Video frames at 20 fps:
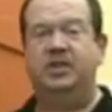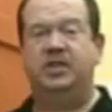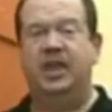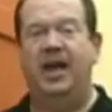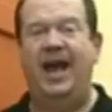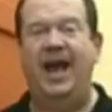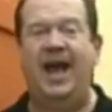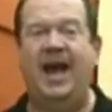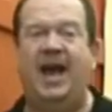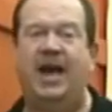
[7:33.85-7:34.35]
dish,
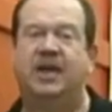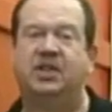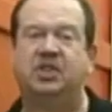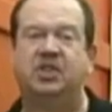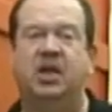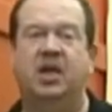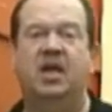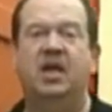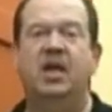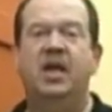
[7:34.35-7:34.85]
a
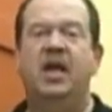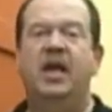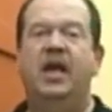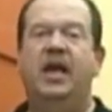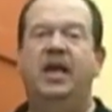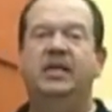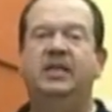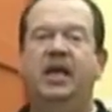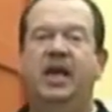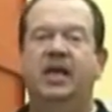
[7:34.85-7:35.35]
hash.
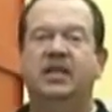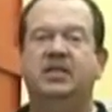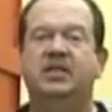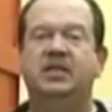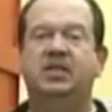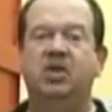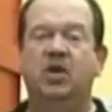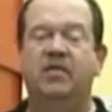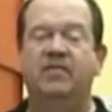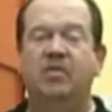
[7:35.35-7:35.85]
It's
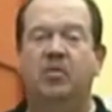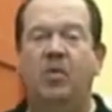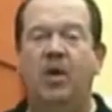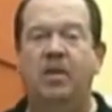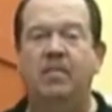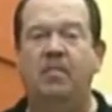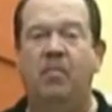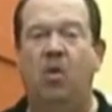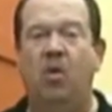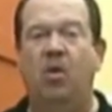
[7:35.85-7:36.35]
served in
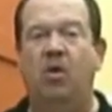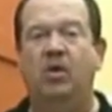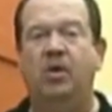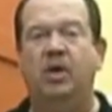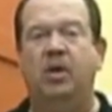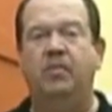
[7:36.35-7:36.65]
1 bowl.